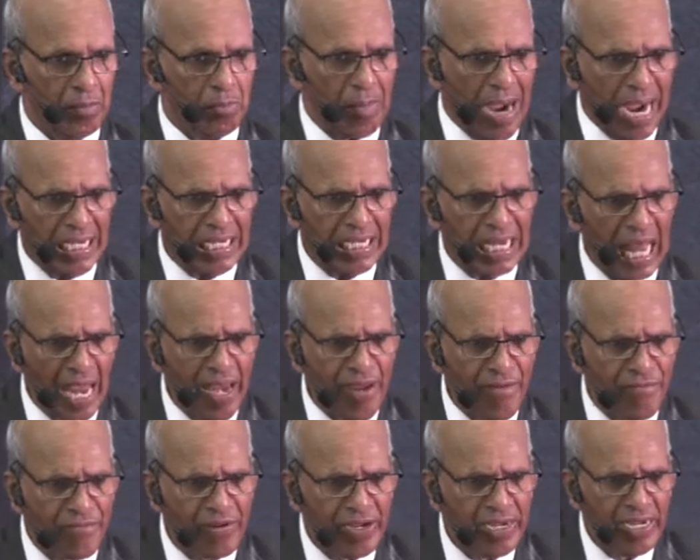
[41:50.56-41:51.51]
My
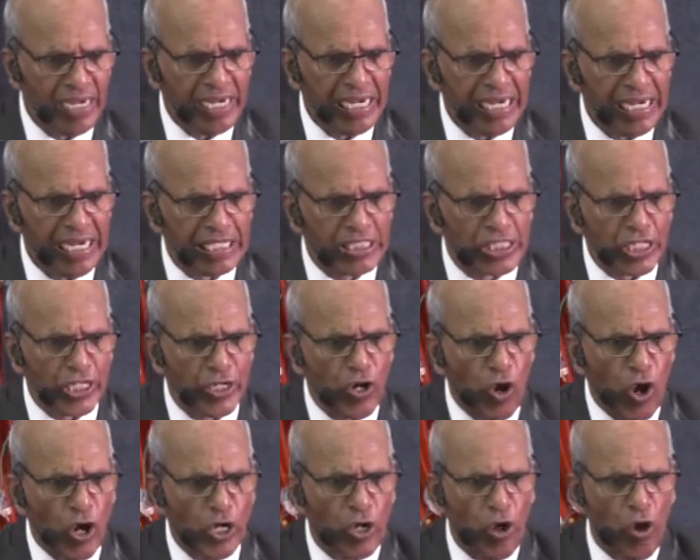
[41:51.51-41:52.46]
life is
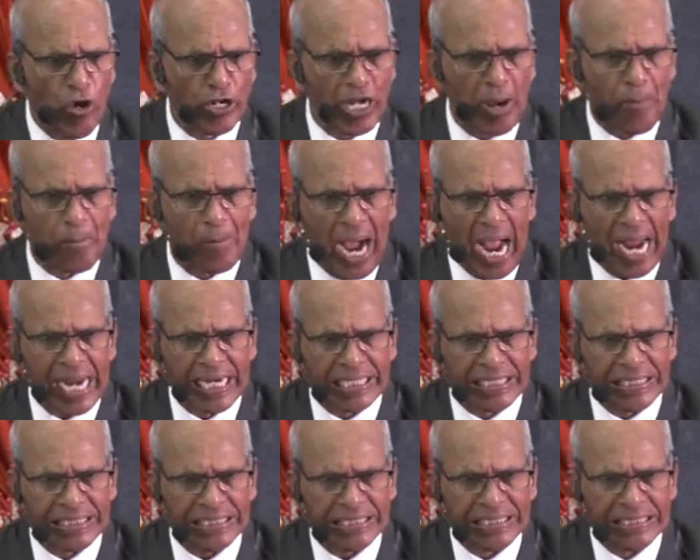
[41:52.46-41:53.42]
no longer
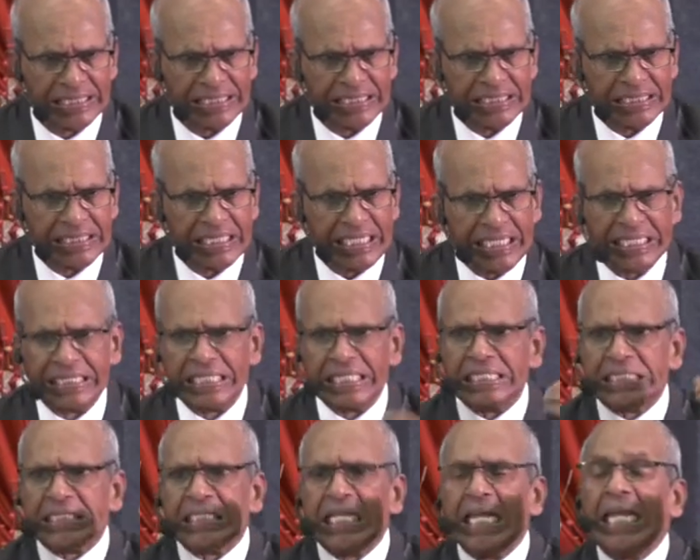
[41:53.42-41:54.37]
mine. It
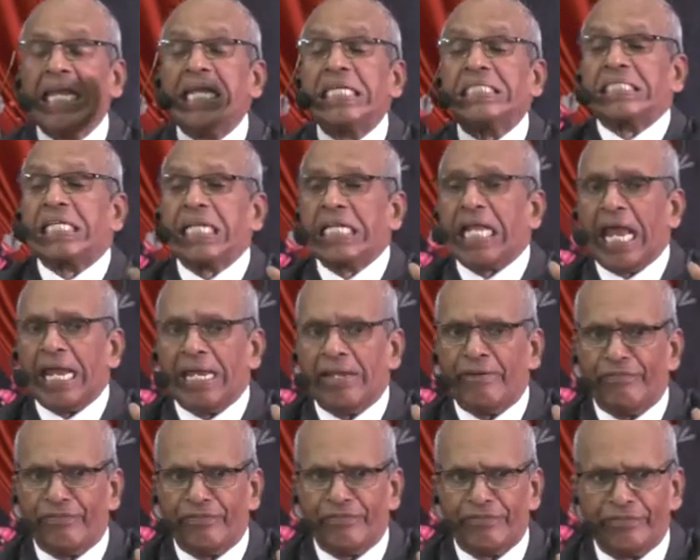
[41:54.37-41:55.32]
is His
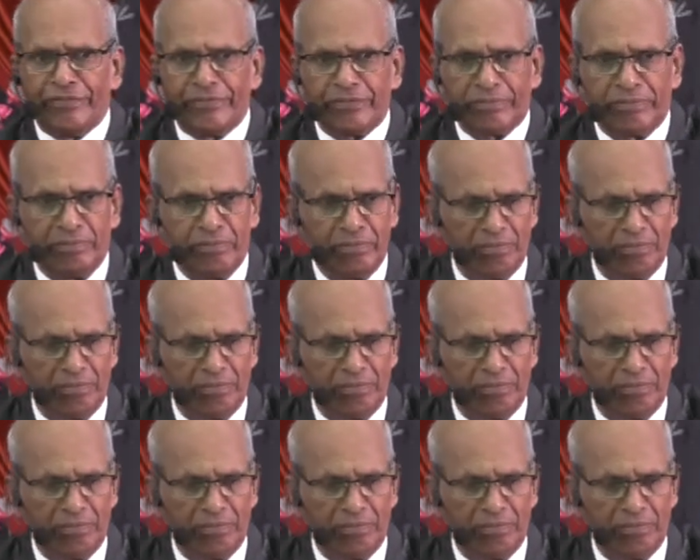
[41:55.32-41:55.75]
life.